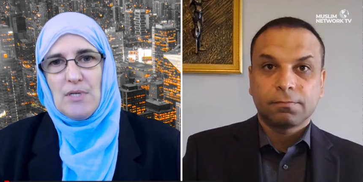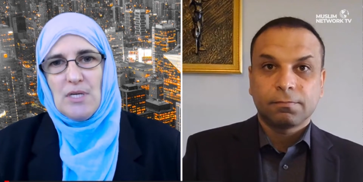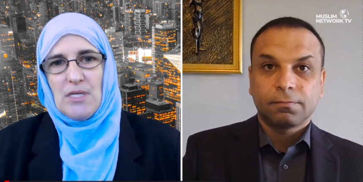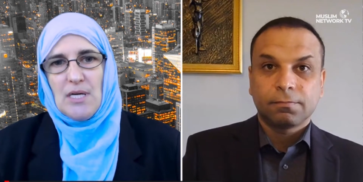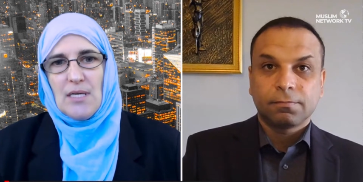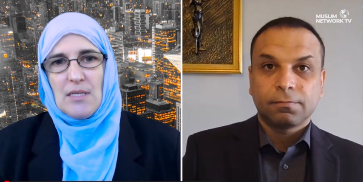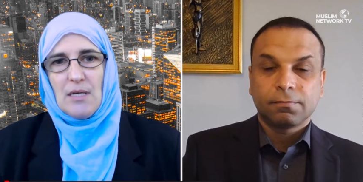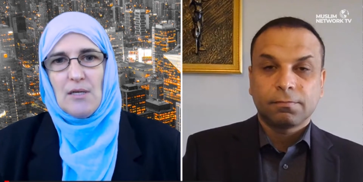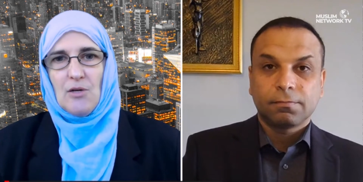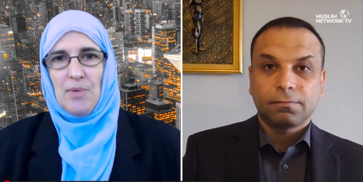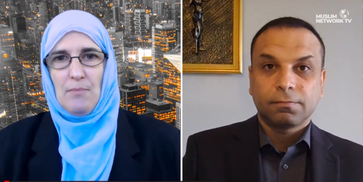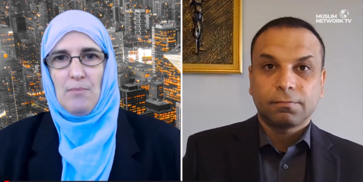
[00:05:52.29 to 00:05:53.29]
Speaker 1: to tell us a
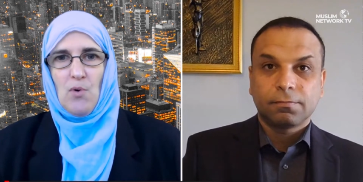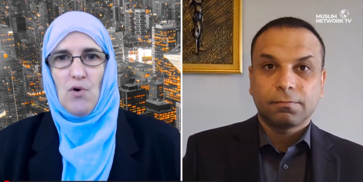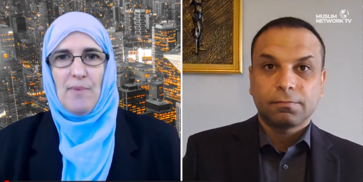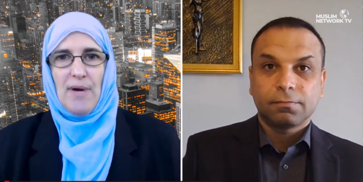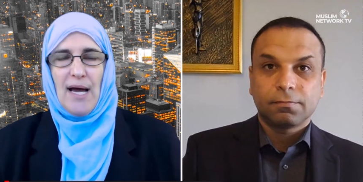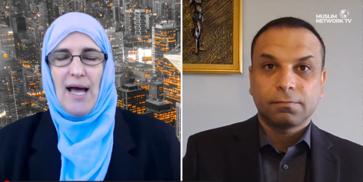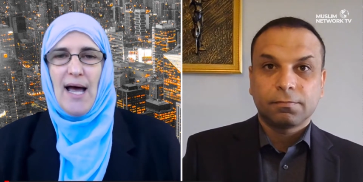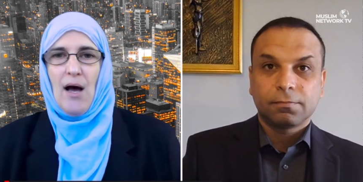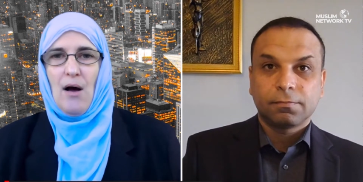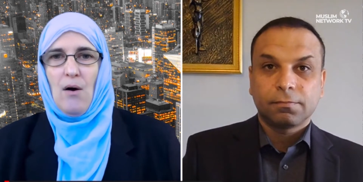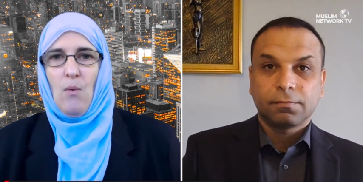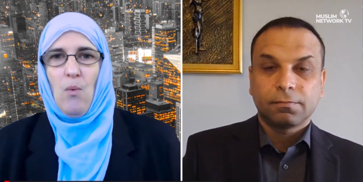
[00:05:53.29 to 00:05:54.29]
little bit more about
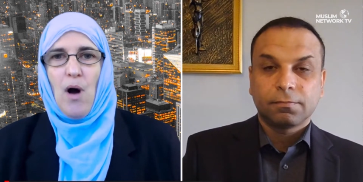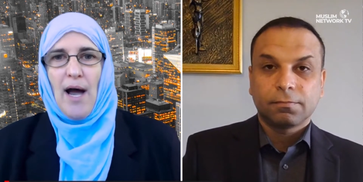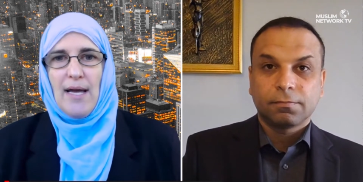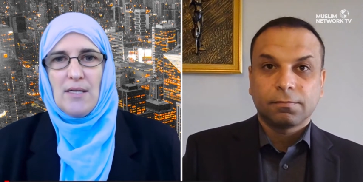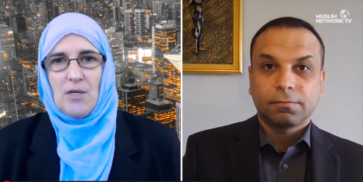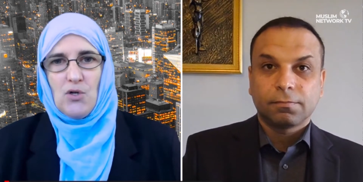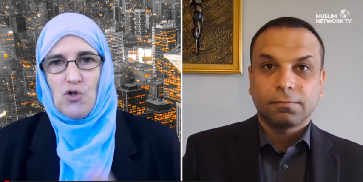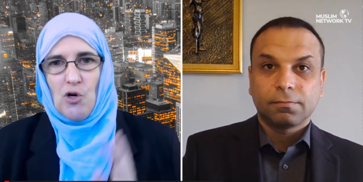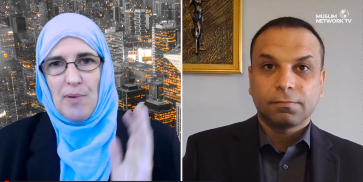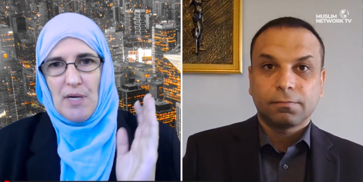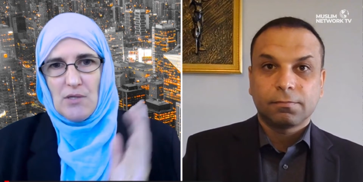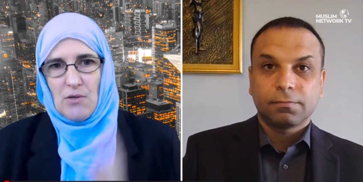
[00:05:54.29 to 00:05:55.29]
how why is it
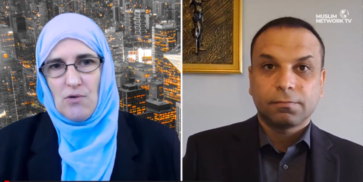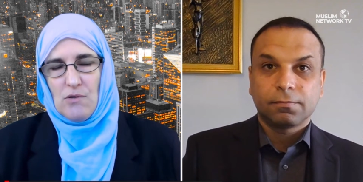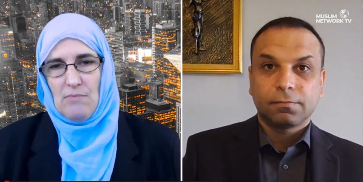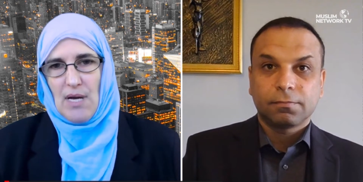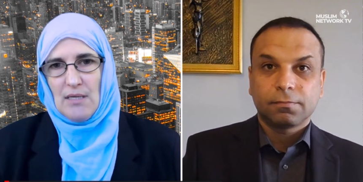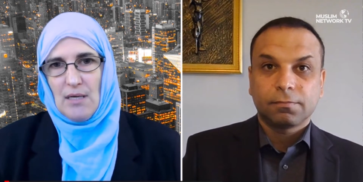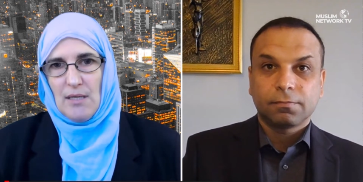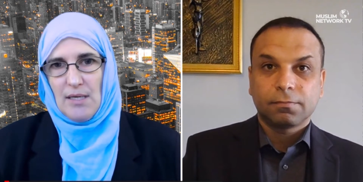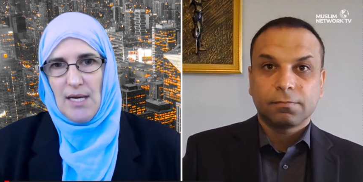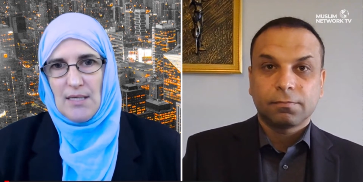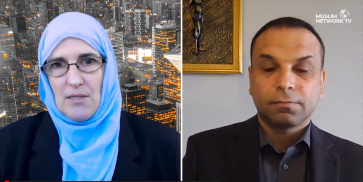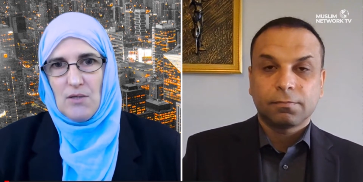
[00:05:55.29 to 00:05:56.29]
dropping so
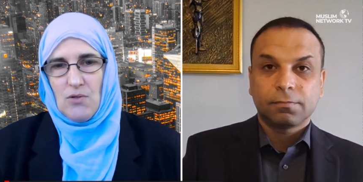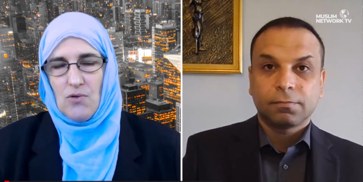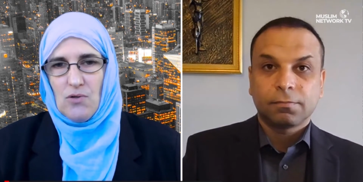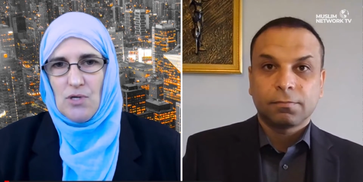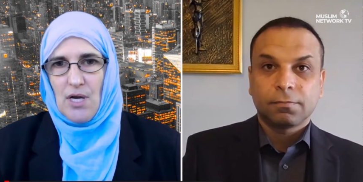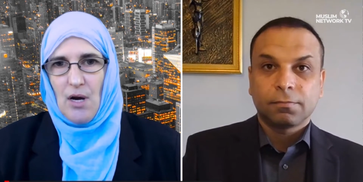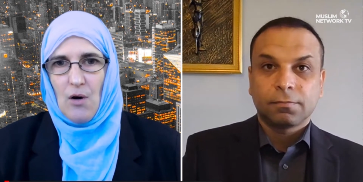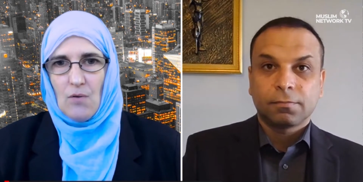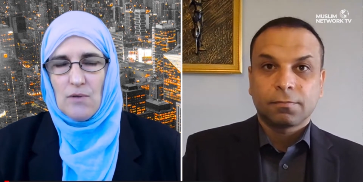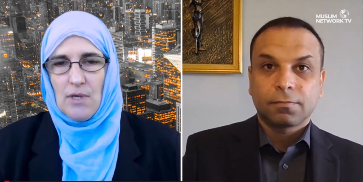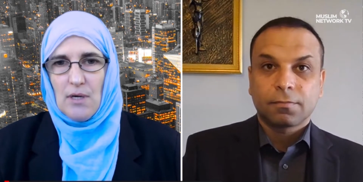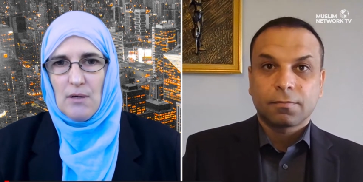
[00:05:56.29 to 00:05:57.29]
dramatically as the children get
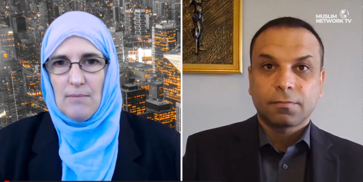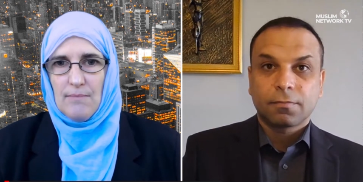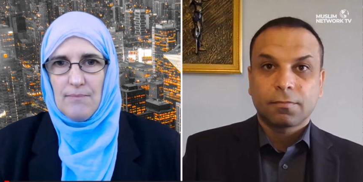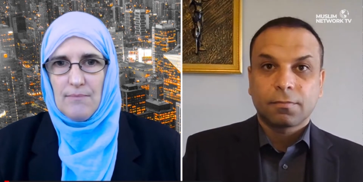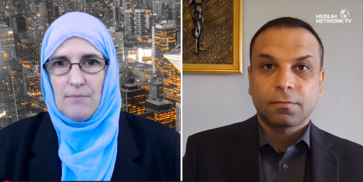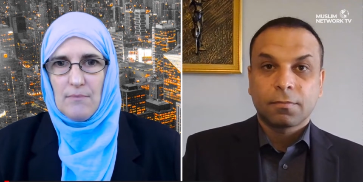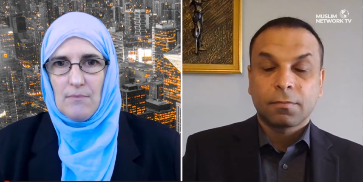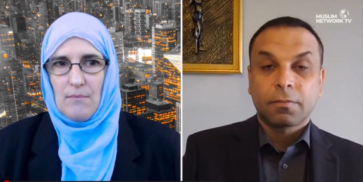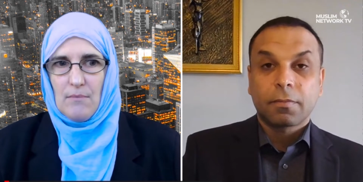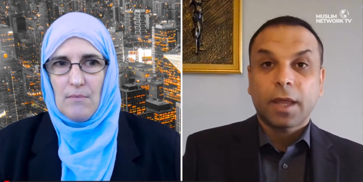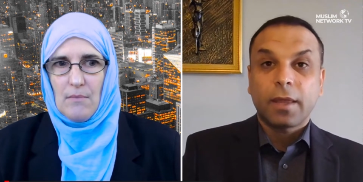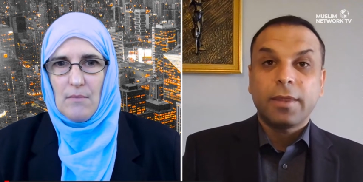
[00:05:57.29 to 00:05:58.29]
older?
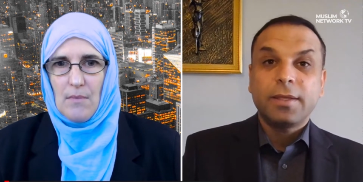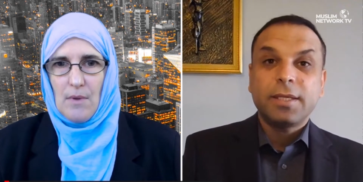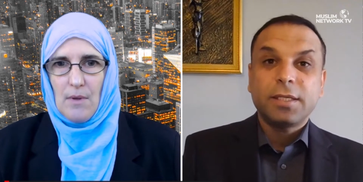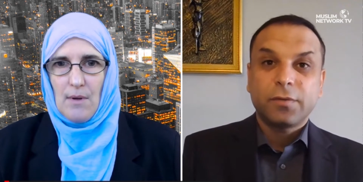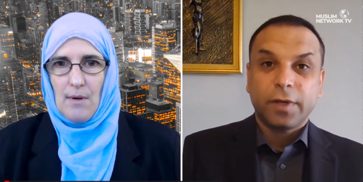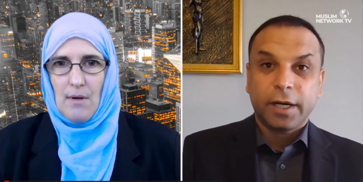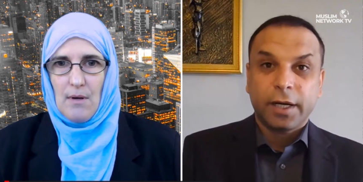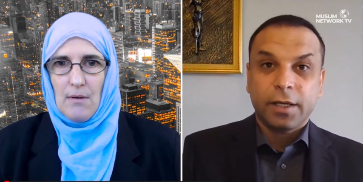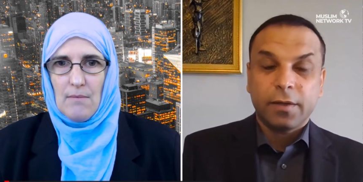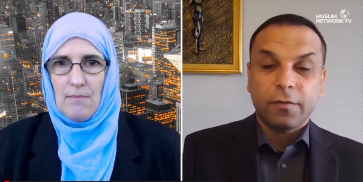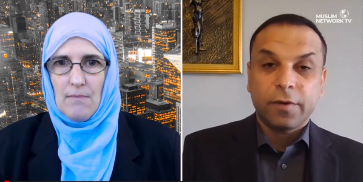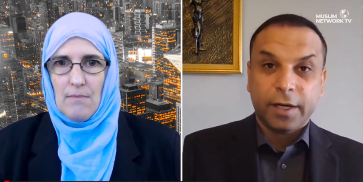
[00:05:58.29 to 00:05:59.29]
Speaker 2: This is
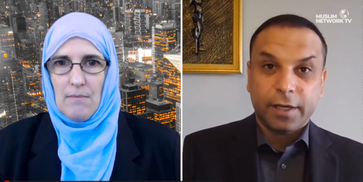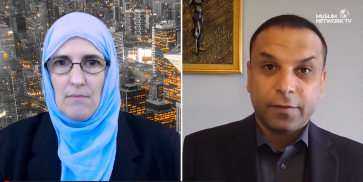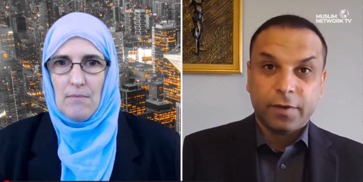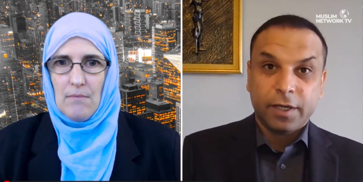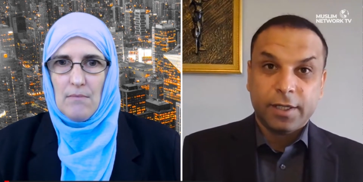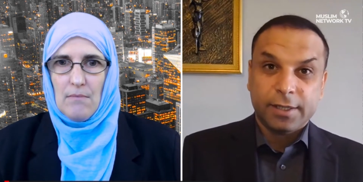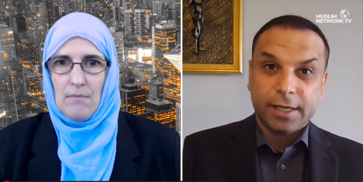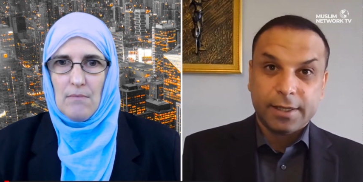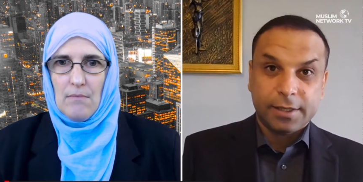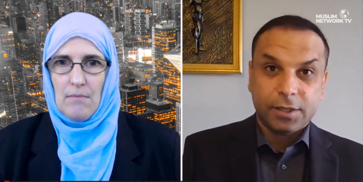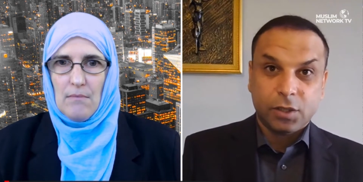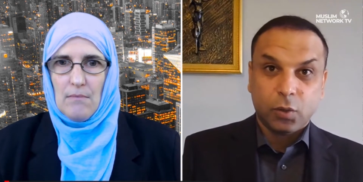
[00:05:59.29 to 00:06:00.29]
very, very, very sad
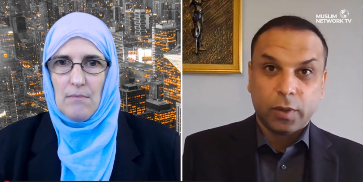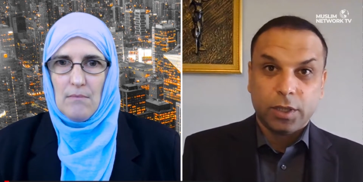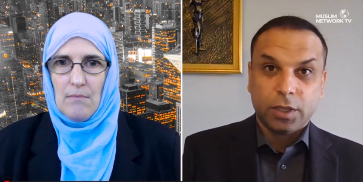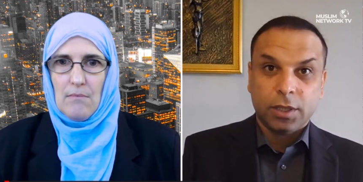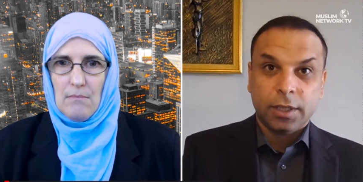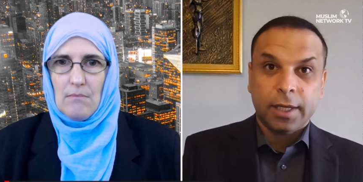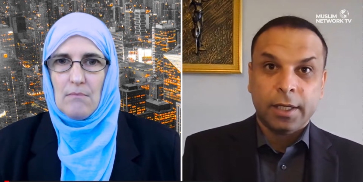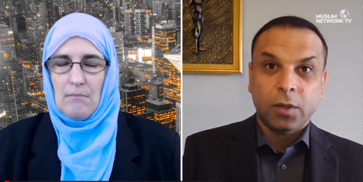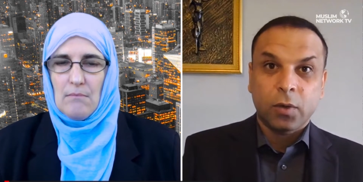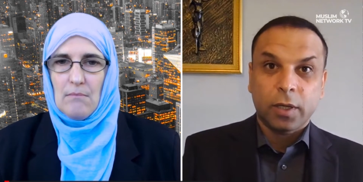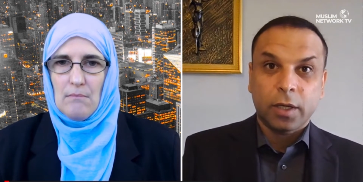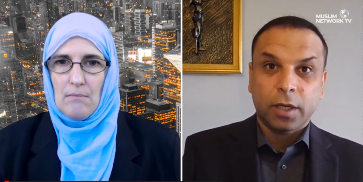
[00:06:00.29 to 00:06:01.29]
situation. And
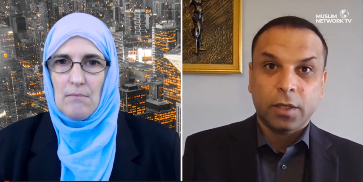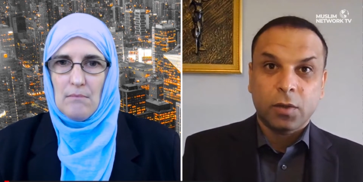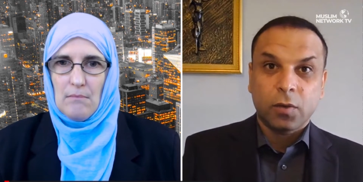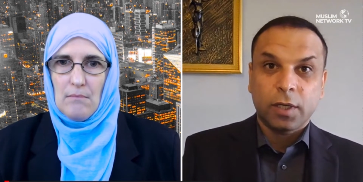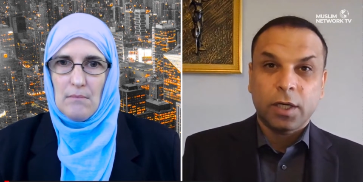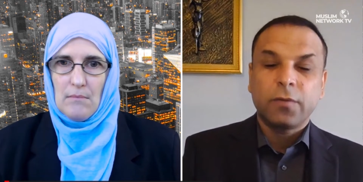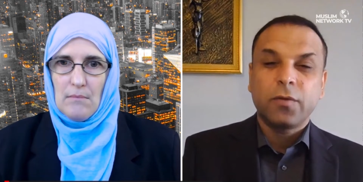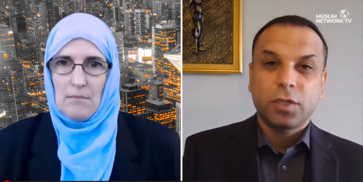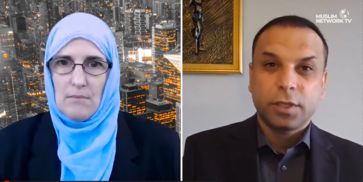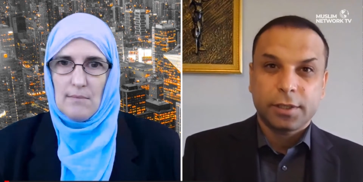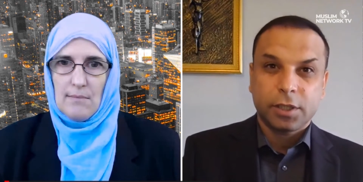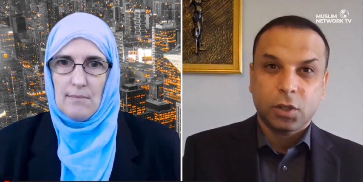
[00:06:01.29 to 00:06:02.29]
looking into the
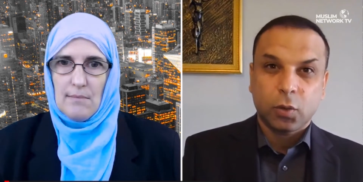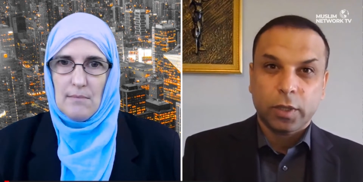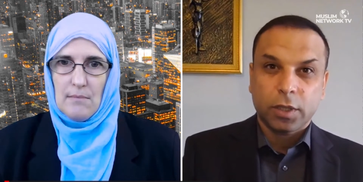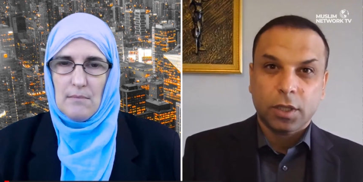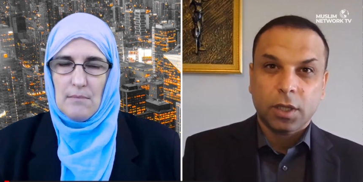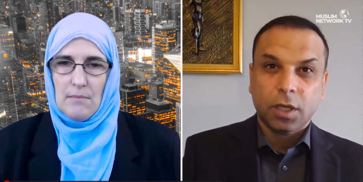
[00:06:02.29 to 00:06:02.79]
refugee situation, the